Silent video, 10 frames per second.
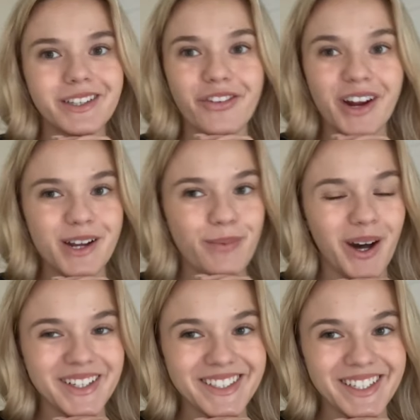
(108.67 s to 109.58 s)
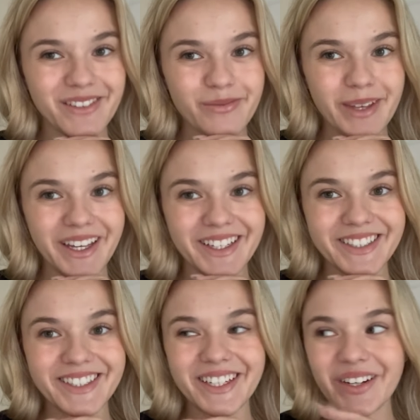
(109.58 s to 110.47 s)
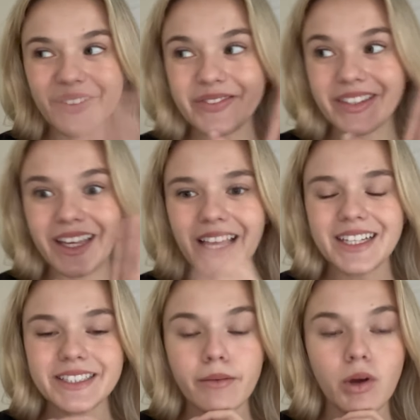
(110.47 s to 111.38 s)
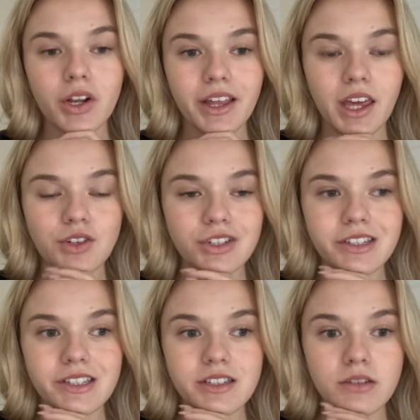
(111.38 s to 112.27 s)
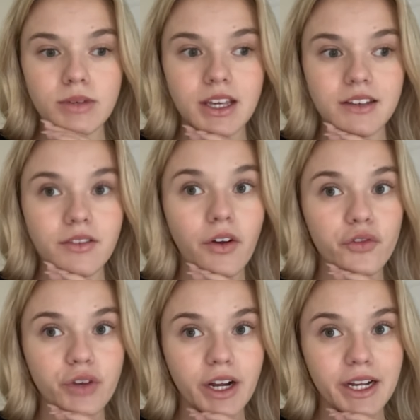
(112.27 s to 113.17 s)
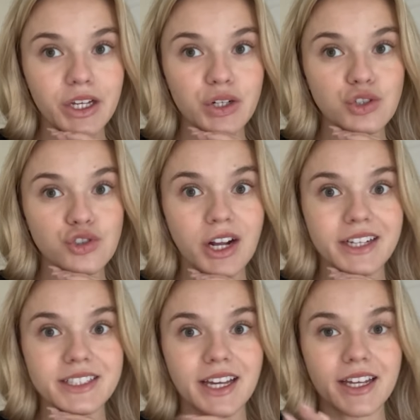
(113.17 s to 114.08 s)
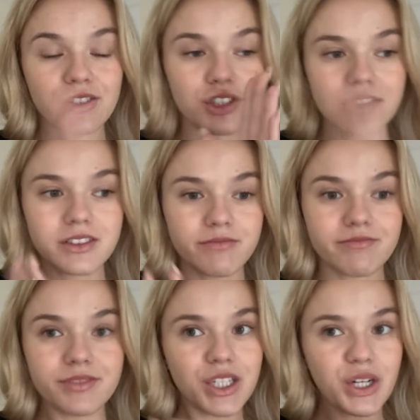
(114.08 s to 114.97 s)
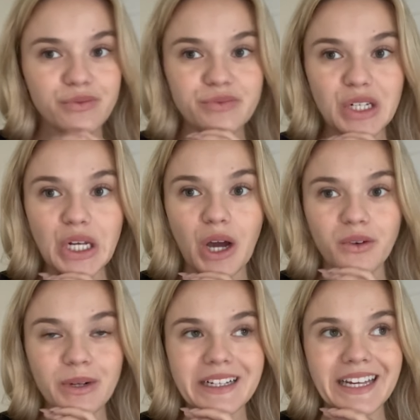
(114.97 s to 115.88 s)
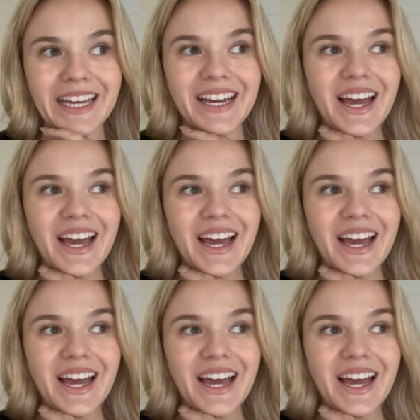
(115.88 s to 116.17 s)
very positive because, you know, some modeling agencies can be very strict and just, you know, not really